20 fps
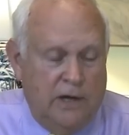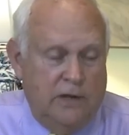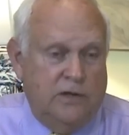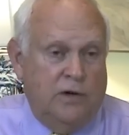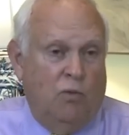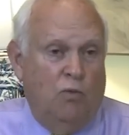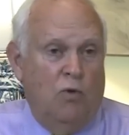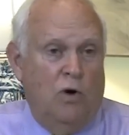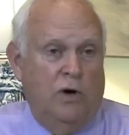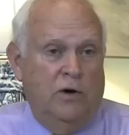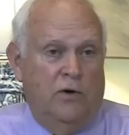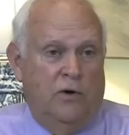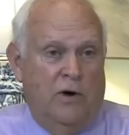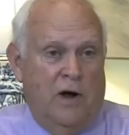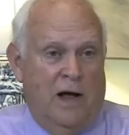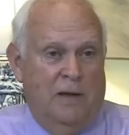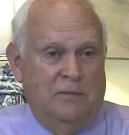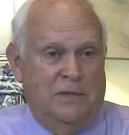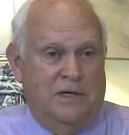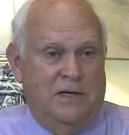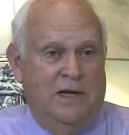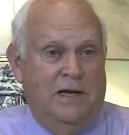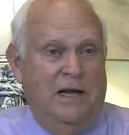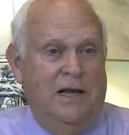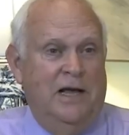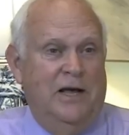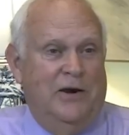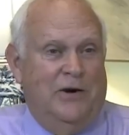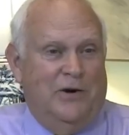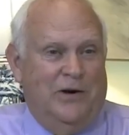It's a wonder I'm
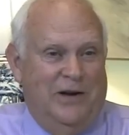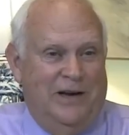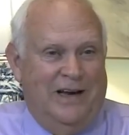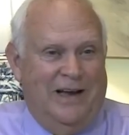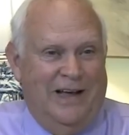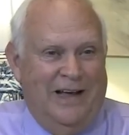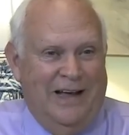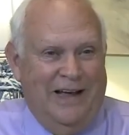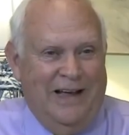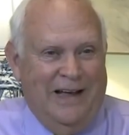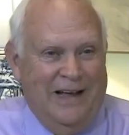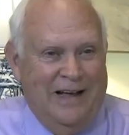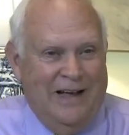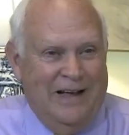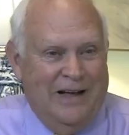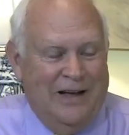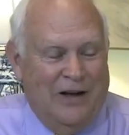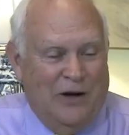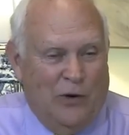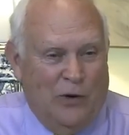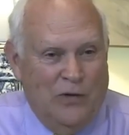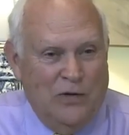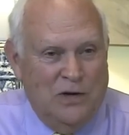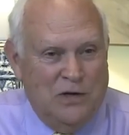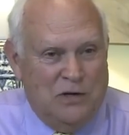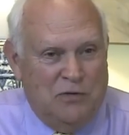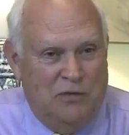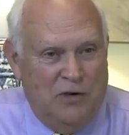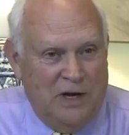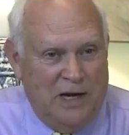sitting here today on
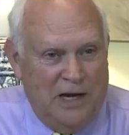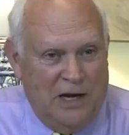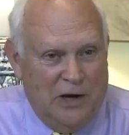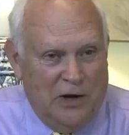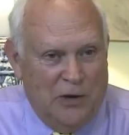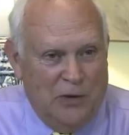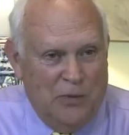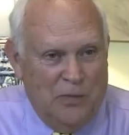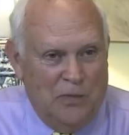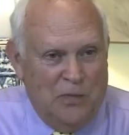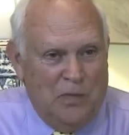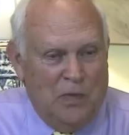this video.